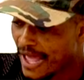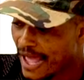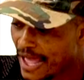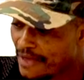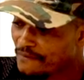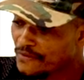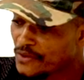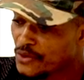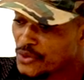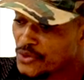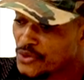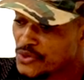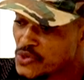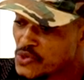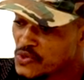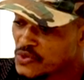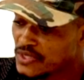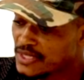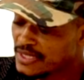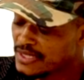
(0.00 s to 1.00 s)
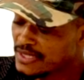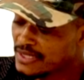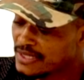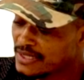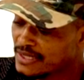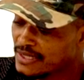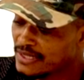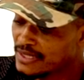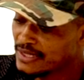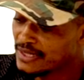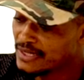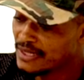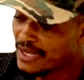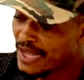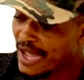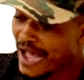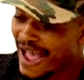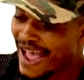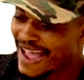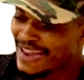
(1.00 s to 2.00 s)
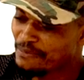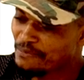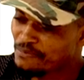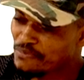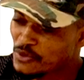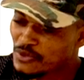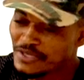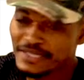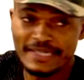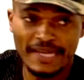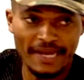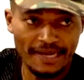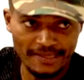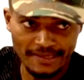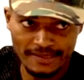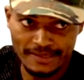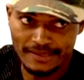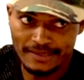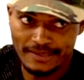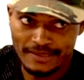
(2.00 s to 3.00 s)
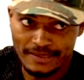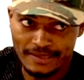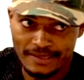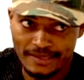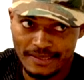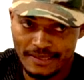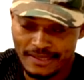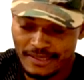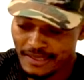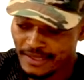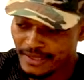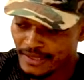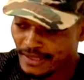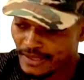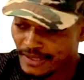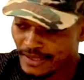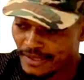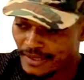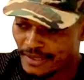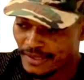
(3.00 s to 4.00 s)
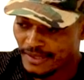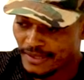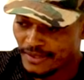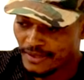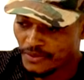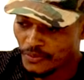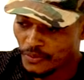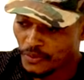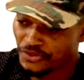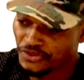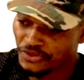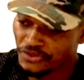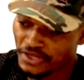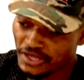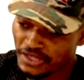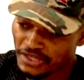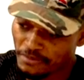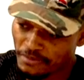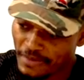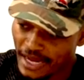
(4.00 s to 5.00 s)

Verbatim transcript: Have you used unprotected with another